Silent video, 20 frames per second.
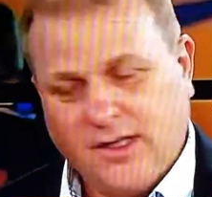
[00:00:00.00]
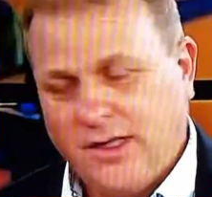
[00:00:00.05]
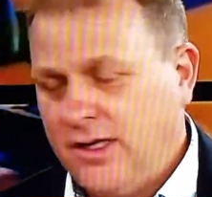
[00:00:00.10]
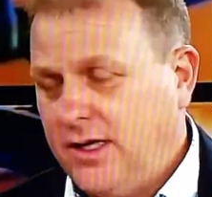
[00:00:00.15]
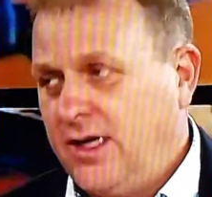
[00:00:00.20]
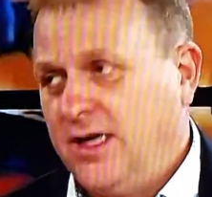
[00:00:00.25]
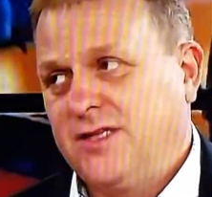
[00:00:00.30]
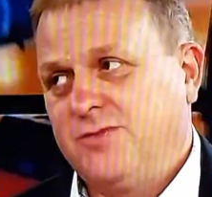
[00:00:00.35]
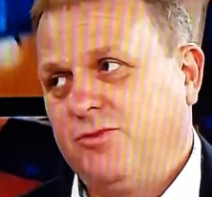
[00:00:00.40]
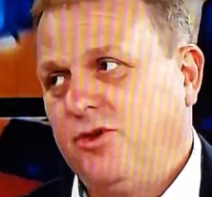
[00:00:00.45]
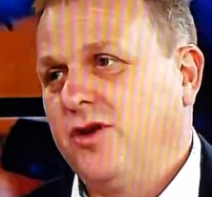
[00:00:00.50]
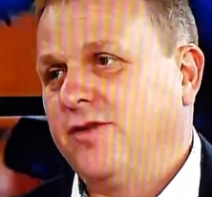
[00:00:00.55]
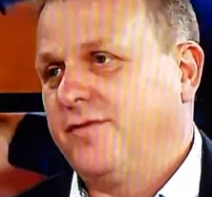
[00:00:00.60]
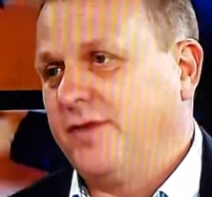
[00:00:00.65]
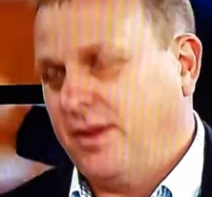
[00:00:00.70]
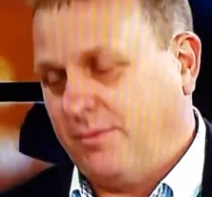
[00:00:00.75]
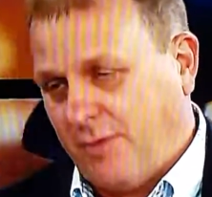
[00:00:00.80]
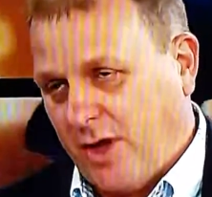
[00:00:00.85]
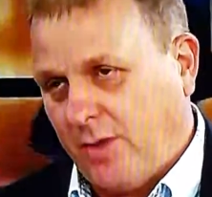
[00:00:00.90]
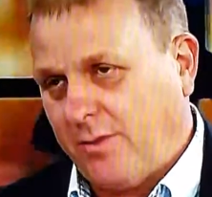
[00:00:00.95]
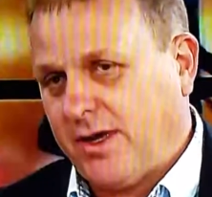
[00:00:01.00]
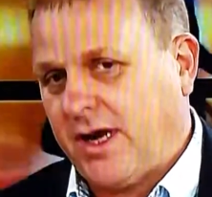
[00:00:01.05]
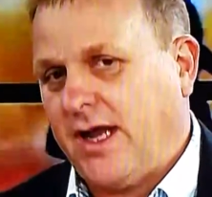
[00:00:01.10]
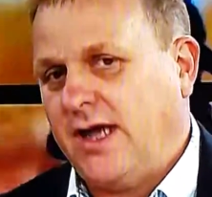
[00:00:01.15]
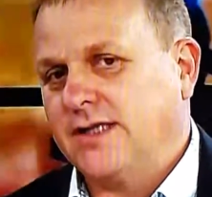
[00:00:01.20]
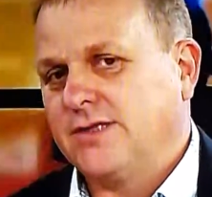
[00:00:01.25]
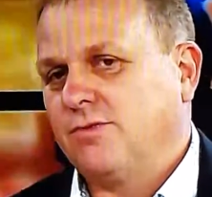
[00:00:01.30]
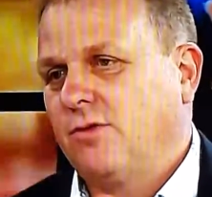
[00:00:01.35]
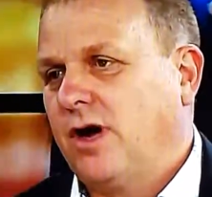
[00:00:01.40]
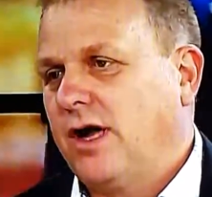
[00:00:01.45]
It's beautiful. Melbourne
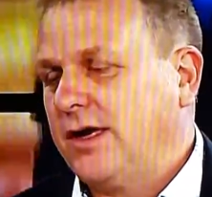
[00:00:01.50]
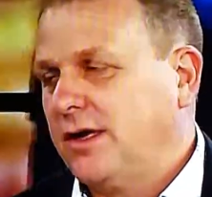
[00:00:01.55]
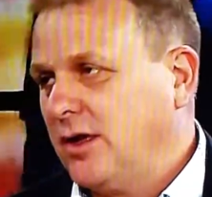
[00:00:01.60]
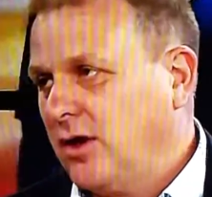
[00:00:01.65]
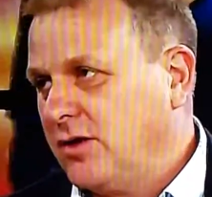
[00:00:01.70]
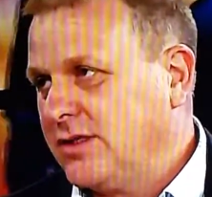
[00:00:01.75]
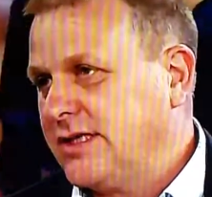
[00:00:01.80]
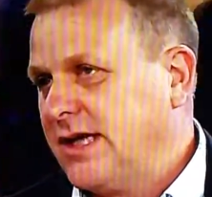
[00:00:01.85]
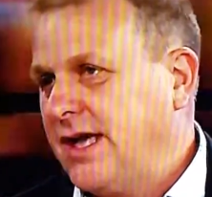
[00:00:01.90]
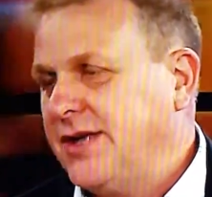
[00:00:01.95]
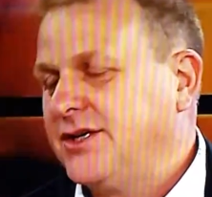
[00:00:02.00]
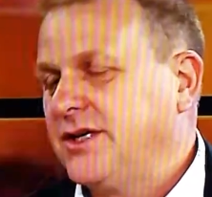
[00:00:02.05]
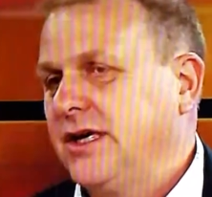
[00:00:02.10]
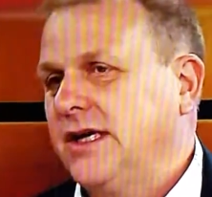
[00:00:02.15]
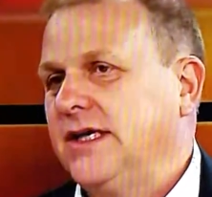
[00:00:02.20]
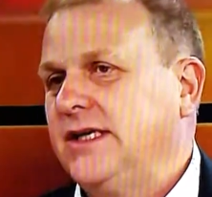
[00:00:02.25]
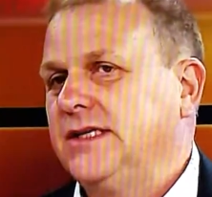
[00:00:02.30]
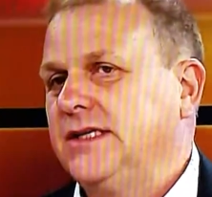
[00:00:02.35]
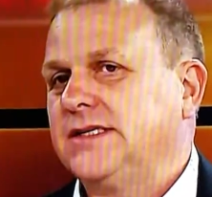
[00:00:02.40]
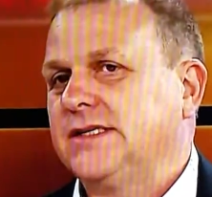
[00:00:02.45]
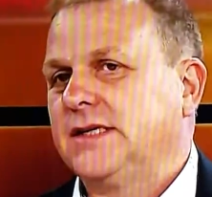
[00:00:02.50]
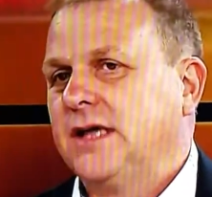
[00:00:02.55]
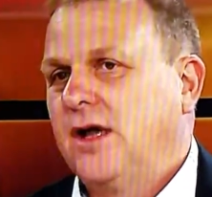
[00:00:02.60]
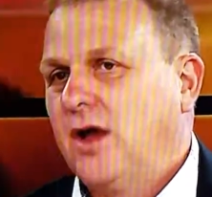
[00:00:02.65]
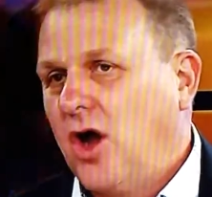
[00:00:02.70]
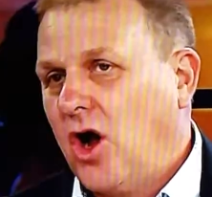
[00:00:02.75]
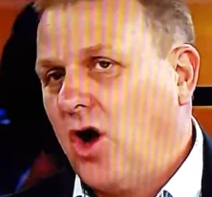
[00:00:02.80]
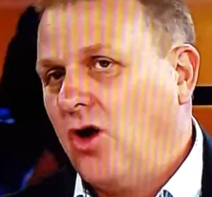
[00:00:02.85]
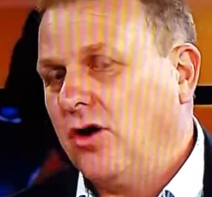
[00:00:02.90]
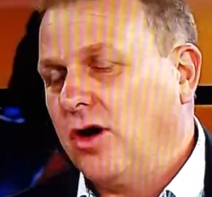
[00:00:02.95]
has one, Los Angeles,
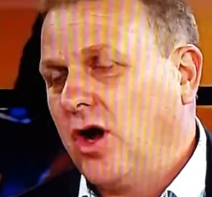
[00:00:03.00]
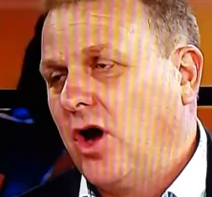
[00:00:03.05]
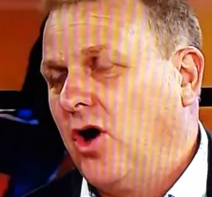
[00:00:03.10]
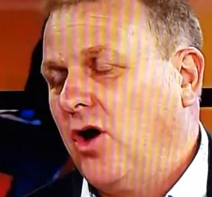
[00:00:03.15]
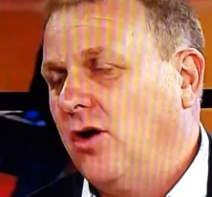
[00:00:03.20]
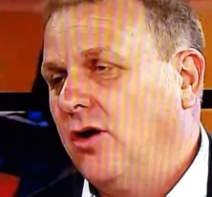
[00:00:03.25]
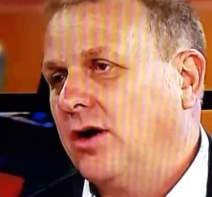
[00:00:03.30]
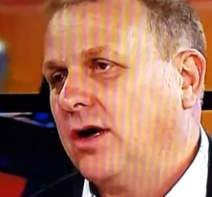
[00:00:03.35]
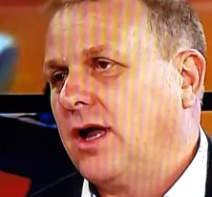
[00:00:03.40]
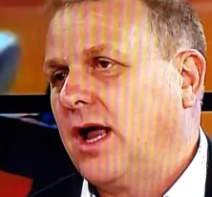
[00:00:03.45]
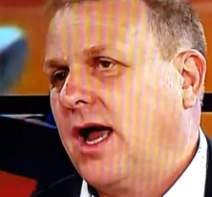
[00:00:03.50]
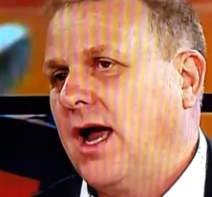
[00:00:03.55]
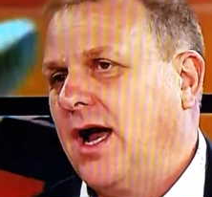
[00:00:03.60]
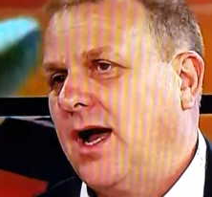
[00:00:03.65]
Hong Kong.